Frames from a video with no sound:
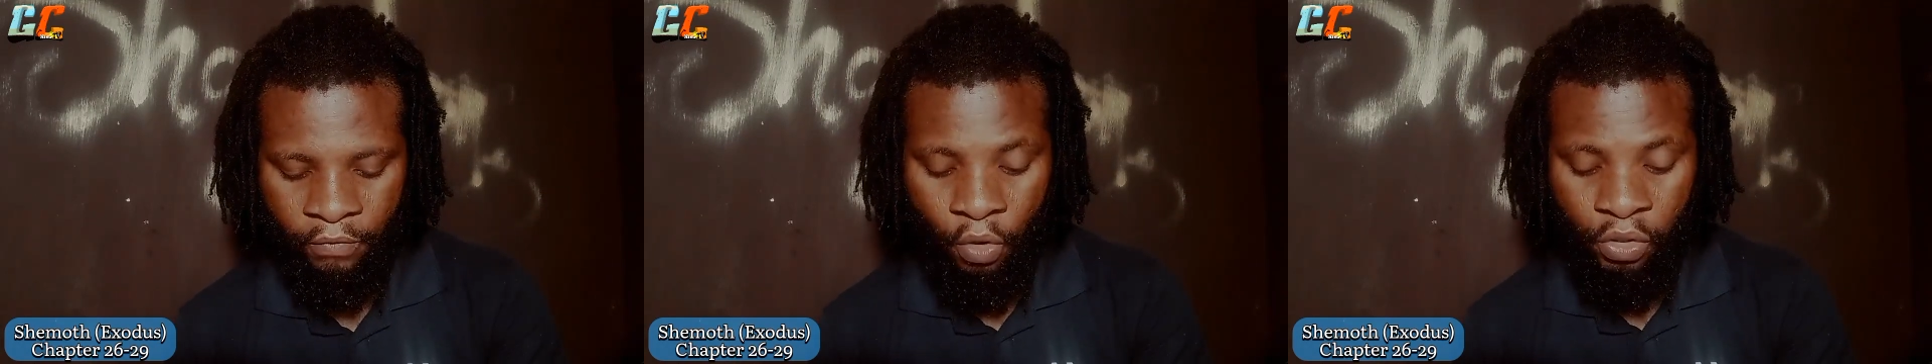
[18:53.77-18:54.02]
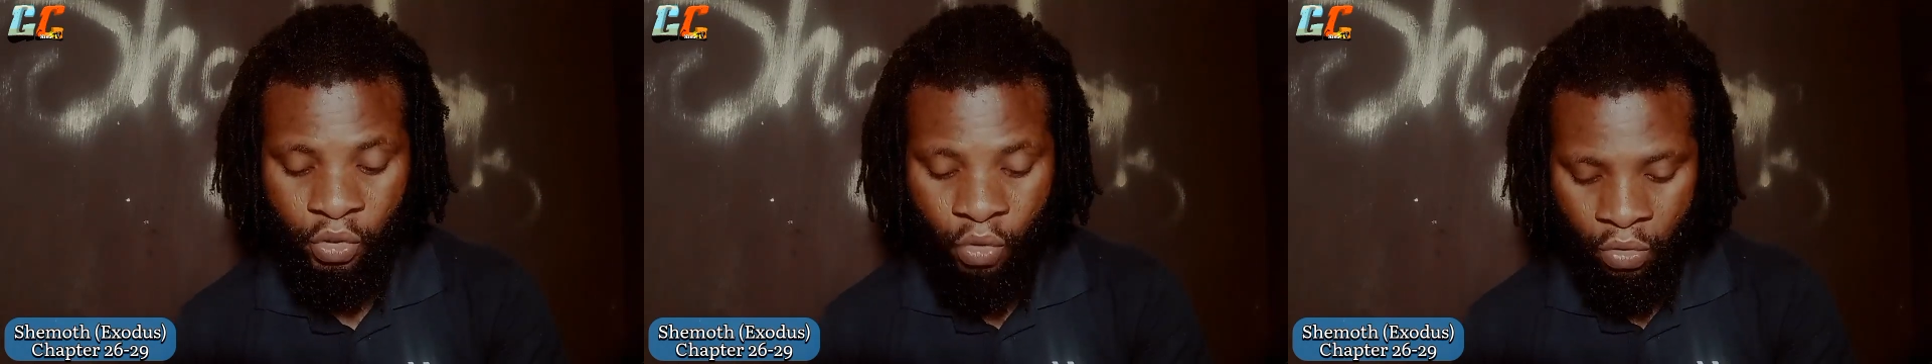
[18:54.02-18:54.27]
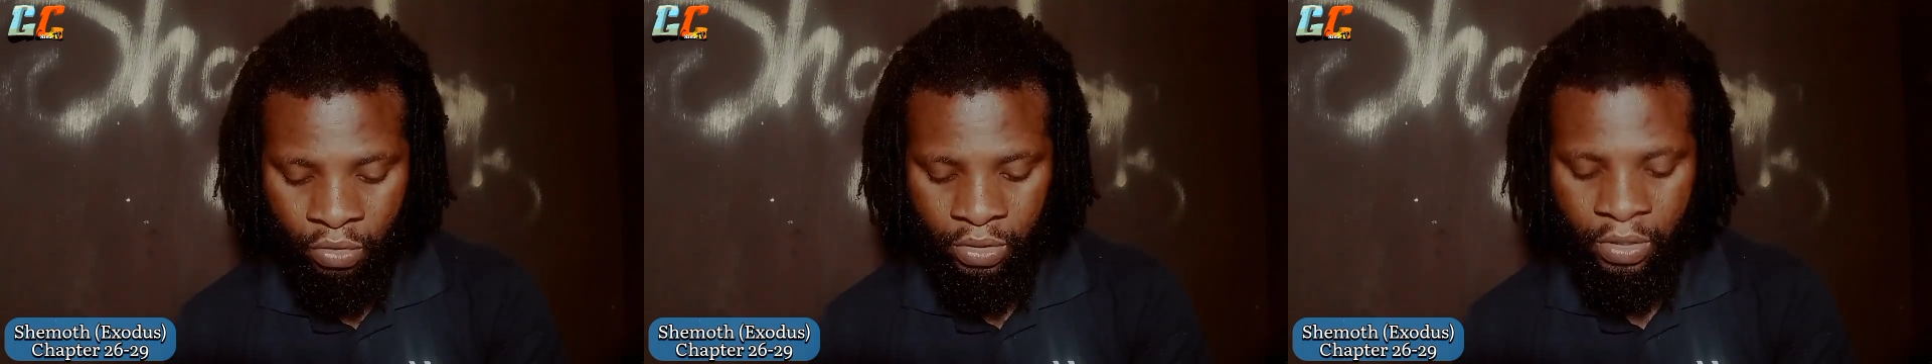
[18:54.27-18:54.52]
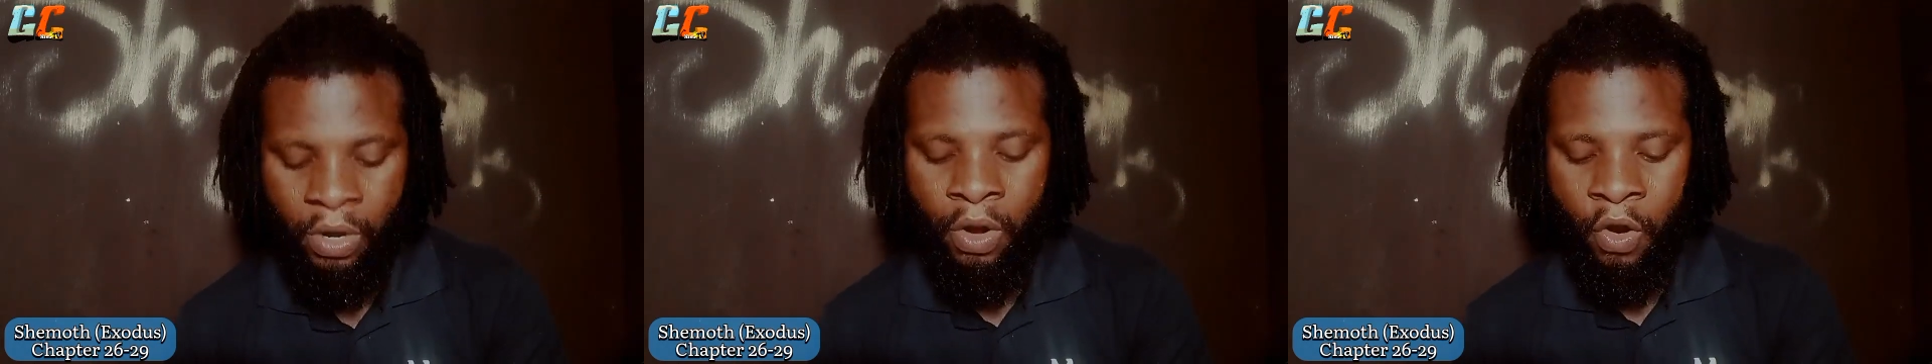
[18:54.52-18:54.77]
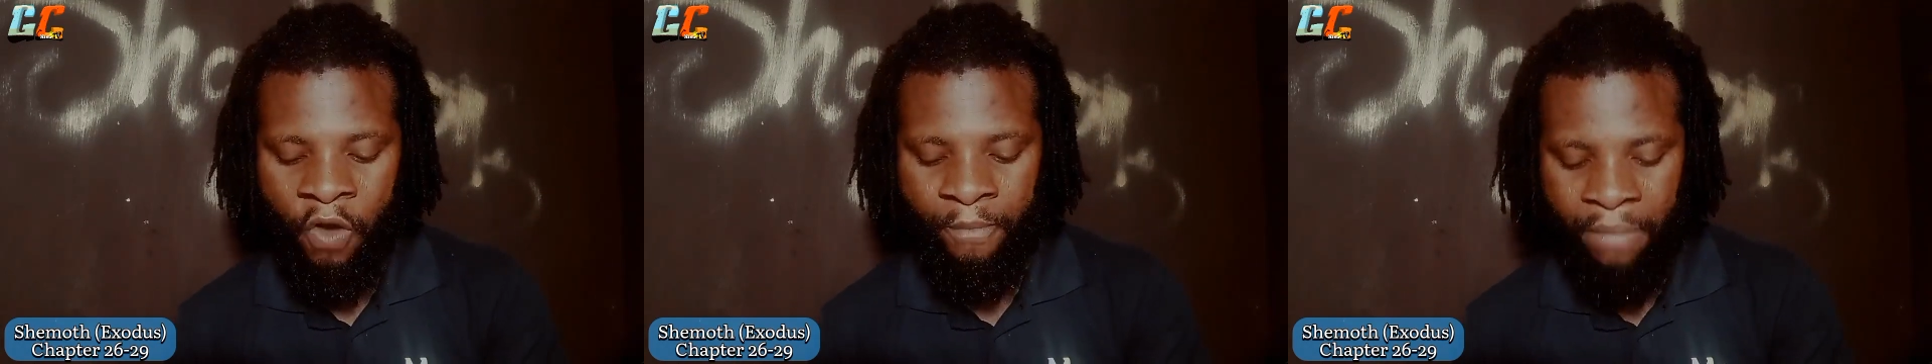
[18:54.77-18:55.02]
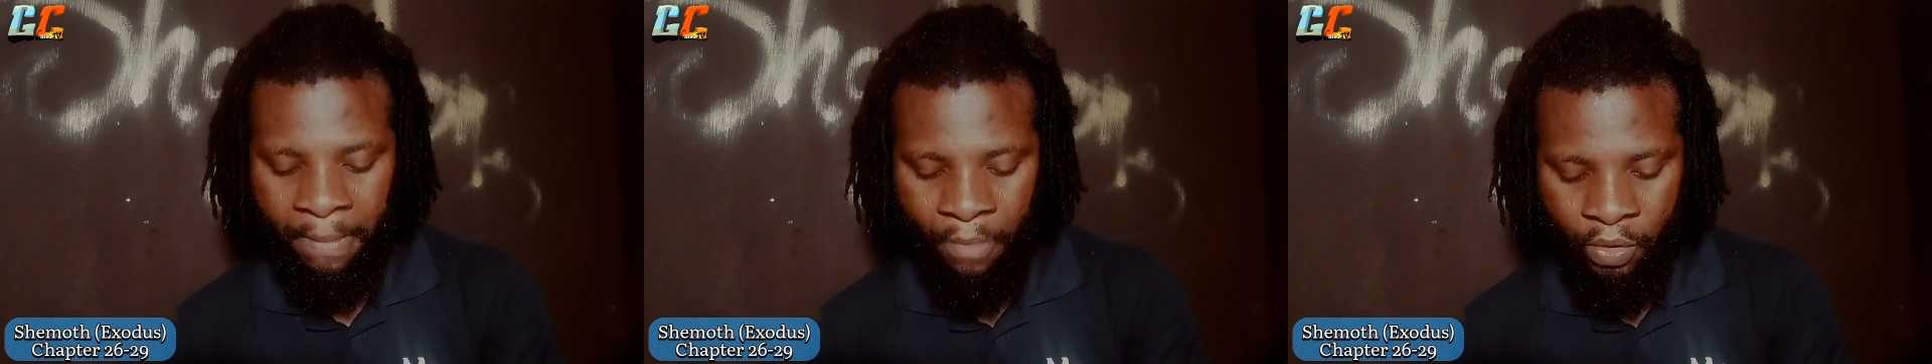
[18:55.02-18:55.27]
for stones of
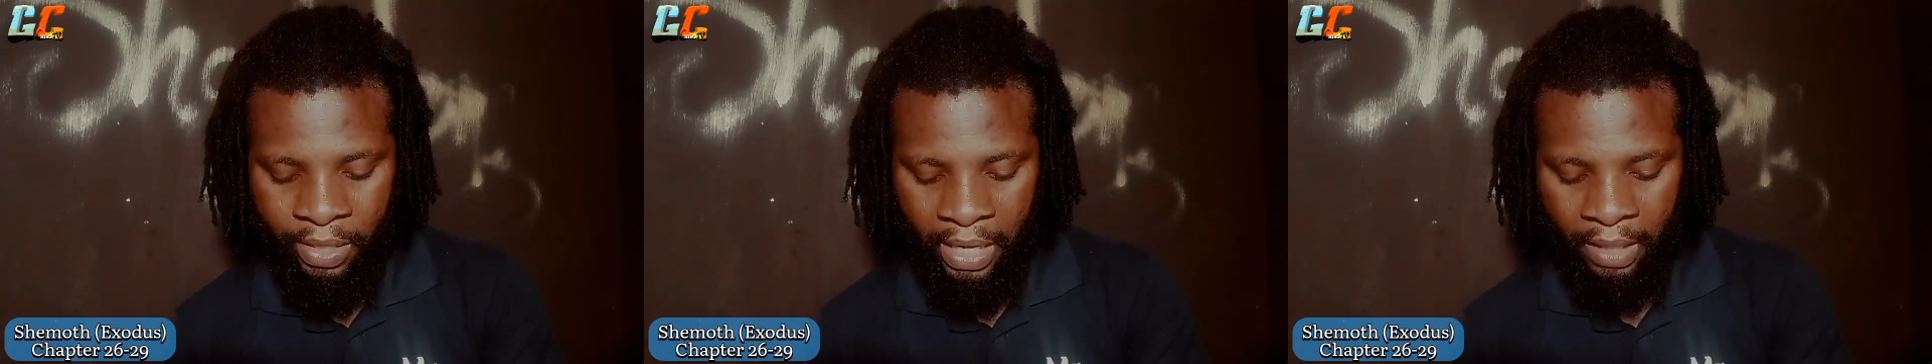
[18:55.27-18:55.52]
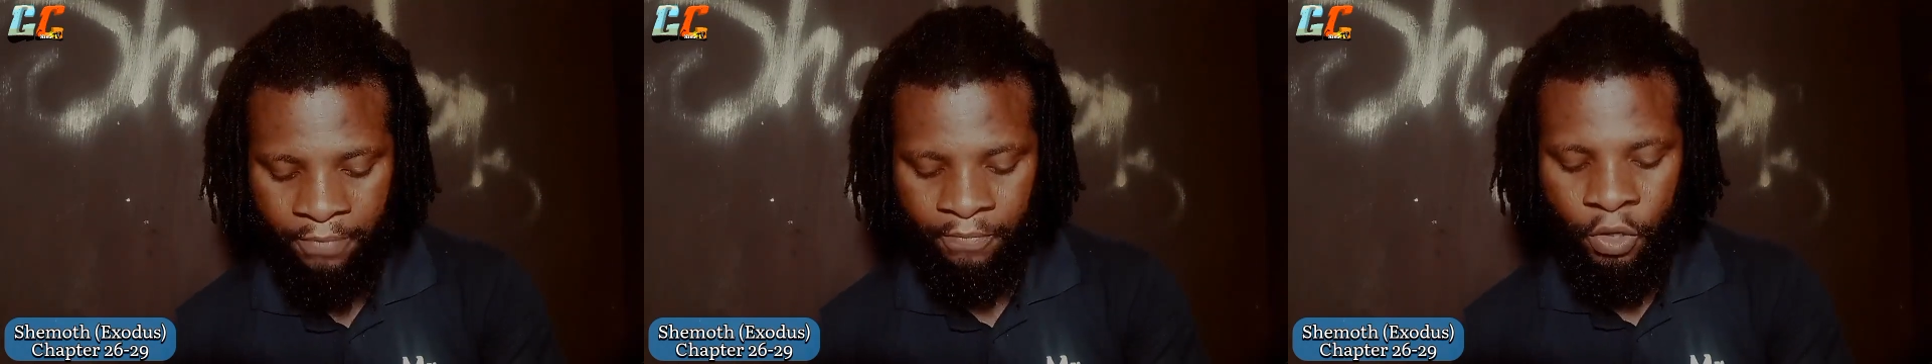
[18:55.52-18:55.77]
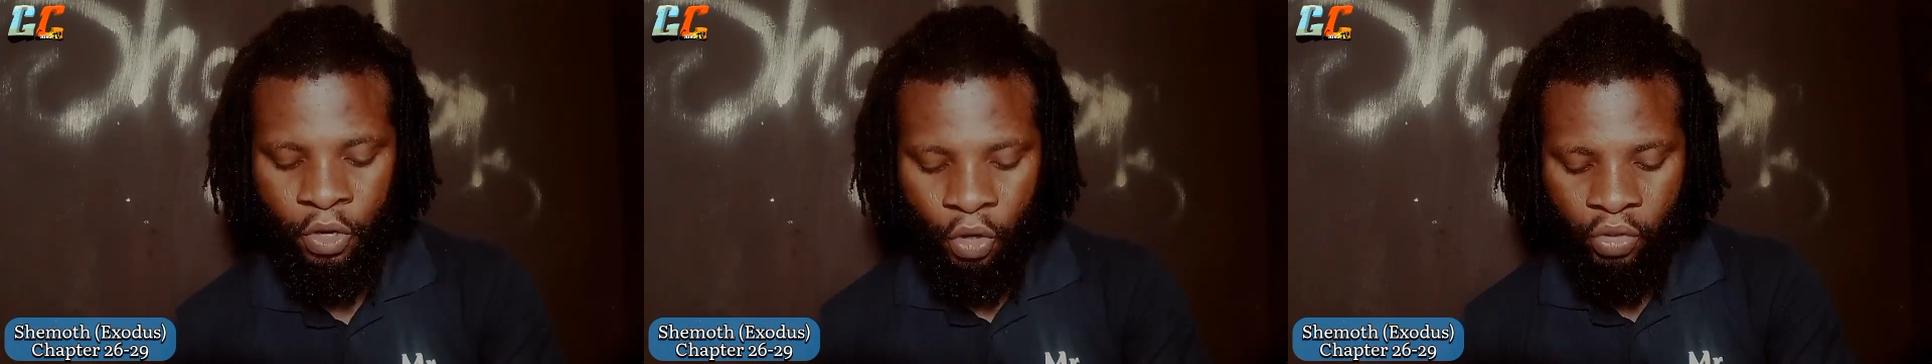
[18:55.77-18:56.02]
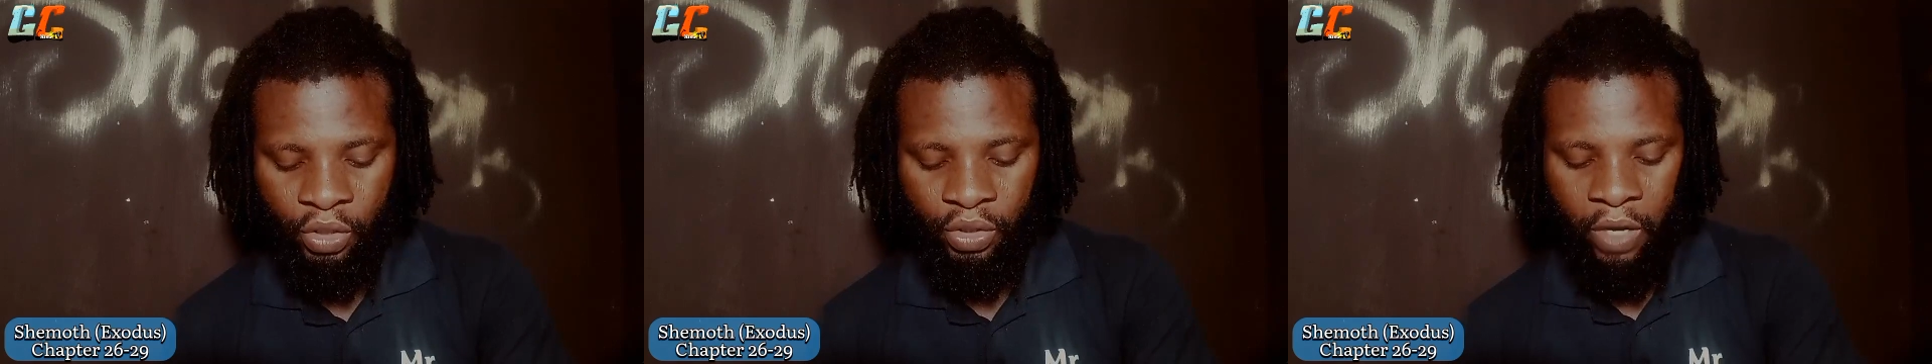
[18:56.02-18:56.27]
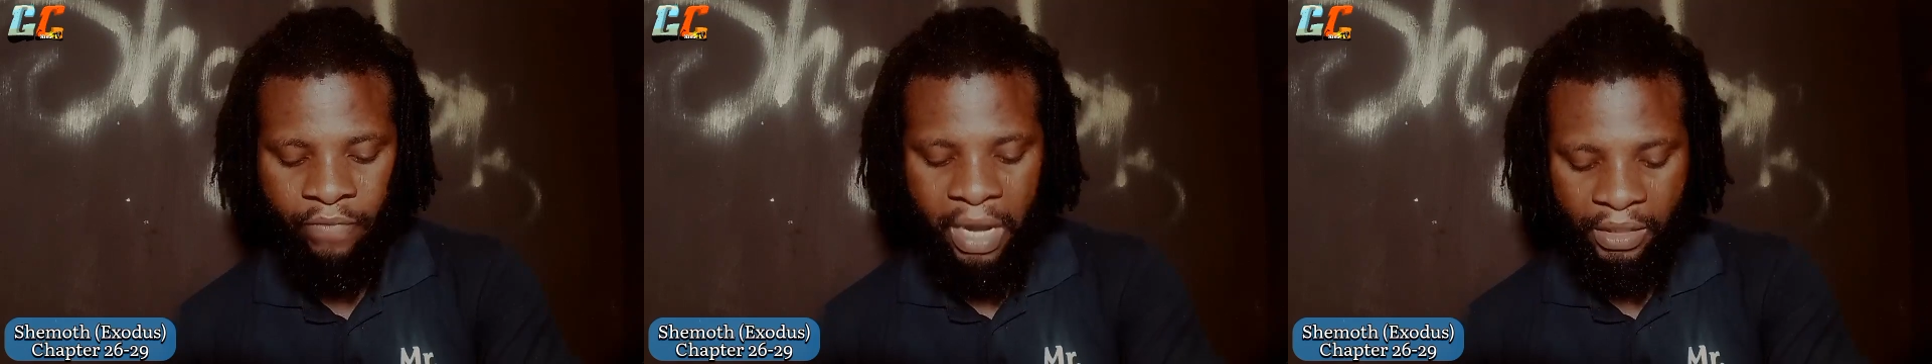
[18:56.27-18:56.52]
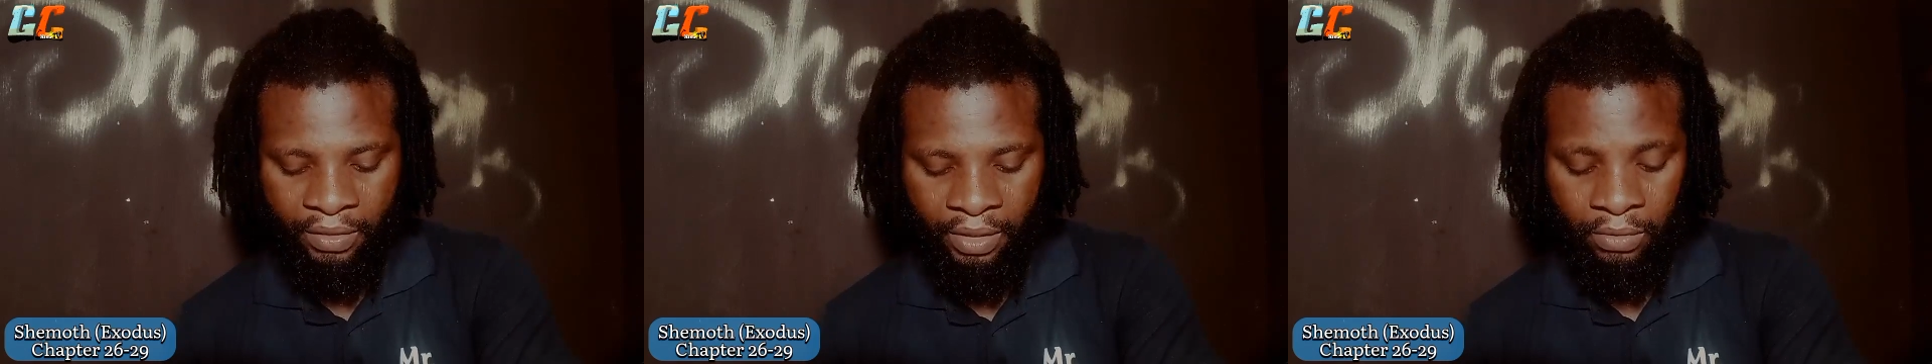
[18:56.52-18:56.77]
memorial unto the children
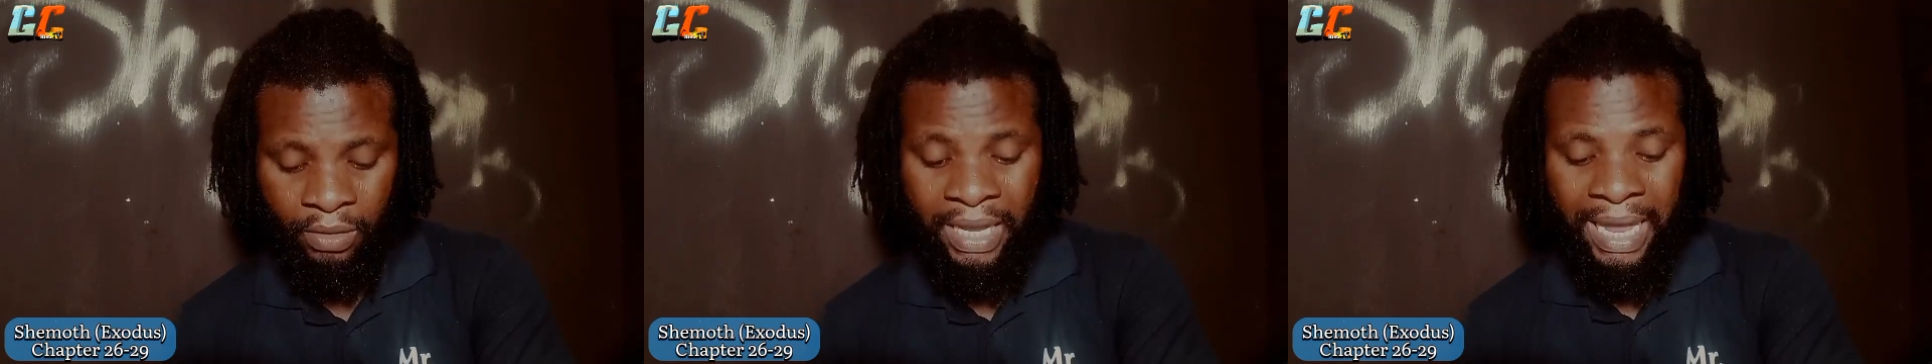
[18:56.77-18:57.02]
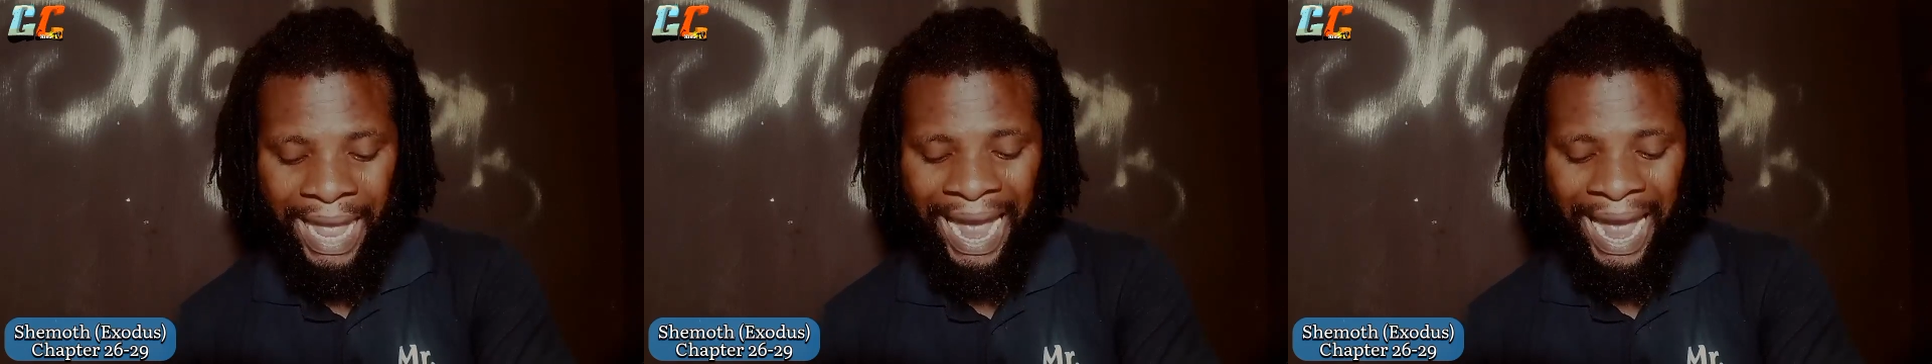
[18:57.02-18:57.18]
of Yasharel.